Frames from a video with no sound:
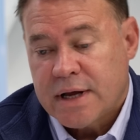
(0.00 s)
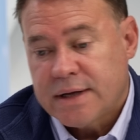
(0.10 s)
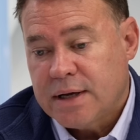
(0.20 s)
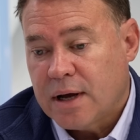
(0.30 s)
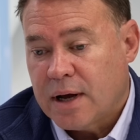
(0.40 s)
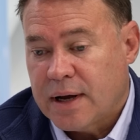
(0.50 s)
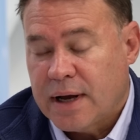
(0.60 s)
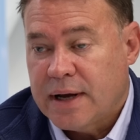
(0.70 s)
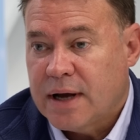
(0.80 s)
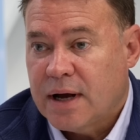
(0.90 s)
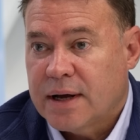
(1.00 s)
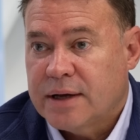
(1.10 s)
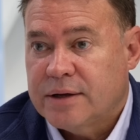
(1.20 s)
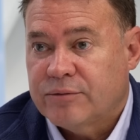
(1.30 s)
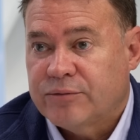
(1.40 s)
Yeah, uh,
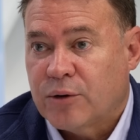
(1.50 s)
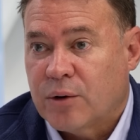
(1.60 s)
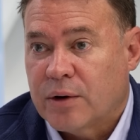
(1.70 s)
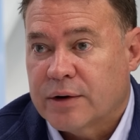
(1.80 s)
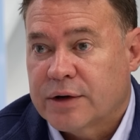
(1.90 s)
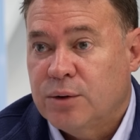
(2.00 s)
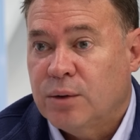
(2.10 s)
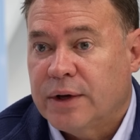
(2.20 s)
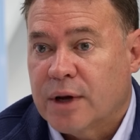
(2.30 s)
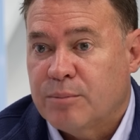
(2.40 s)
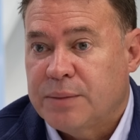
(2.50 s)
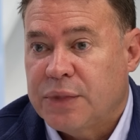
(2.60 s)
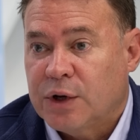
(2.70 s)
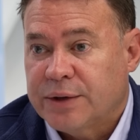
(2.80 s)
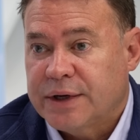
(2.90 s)
AI for cooling a
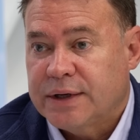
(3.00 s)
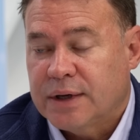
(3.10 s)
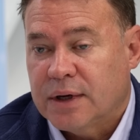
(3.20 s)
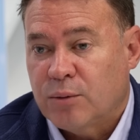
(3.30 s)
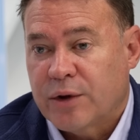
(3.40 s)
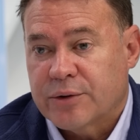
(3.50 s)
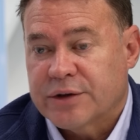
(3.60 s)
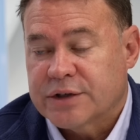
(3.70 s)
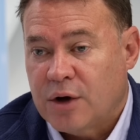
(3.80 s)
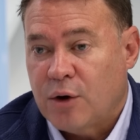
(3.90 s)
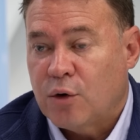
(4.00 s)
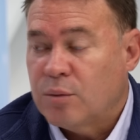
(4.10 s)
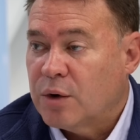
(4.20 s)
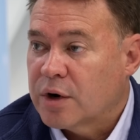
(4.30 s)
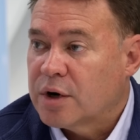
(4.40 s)
building, uh, whether it's a
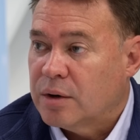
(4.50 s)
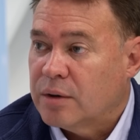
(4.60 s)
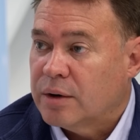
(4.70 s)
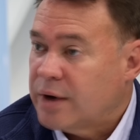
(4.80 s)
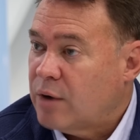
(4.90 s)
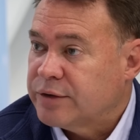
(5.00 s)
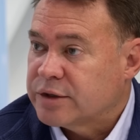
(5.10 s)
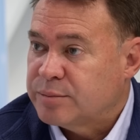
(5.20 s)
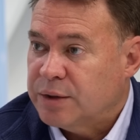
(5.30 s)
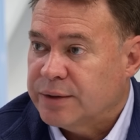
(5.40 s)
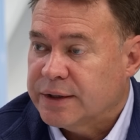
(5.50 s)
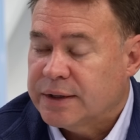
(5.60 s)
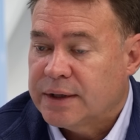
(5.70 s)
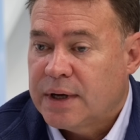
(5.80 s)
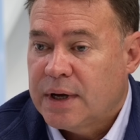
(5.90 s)
home or, or an office building,
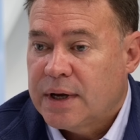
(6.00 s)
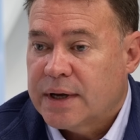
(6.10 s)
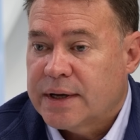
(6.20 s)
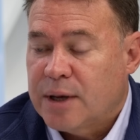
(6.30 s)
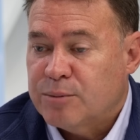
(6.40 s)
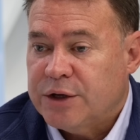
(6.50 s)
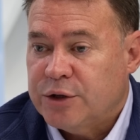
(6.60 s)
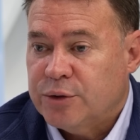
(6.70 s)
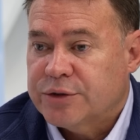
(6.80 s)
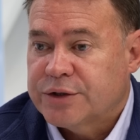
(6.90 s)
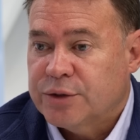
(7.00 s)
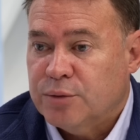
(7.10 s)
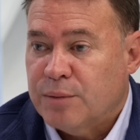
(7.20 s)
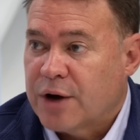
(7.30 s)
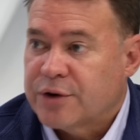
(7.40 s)
can be used to
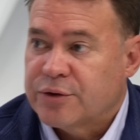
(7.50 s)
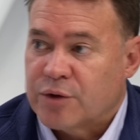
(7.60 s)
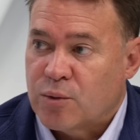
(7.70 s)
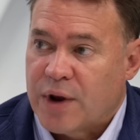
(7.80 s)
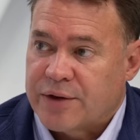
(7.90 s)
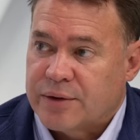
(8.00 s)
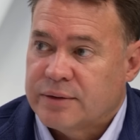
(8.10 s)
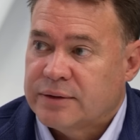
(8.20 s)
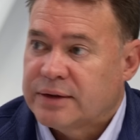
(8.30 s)
monitor the weather